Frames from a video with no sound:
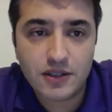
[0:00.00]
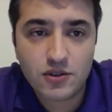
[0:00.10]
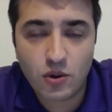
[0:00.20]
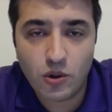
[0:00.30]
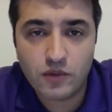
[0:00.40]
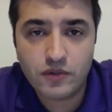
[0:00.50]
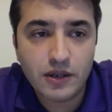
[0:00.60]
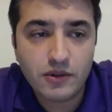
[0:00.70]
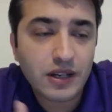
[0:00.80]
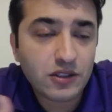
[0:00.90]
solve,
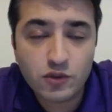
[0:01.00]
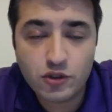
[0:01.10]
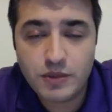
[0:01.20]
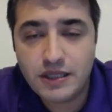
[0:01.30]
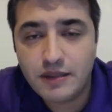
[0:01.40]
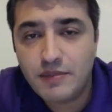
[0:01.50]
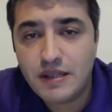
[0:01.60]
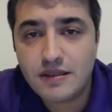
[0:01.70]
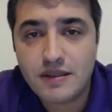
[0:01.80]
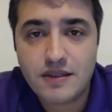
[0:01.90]
what would be the
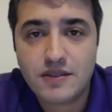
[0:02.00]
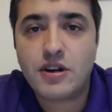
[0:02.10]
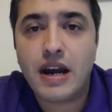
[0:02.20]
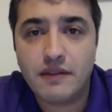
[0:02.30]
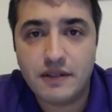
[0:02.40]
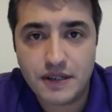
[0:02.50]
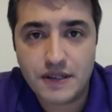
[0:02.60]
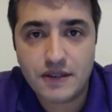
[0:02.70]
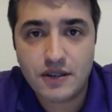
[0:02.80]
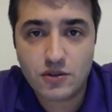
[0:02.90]
business drivers.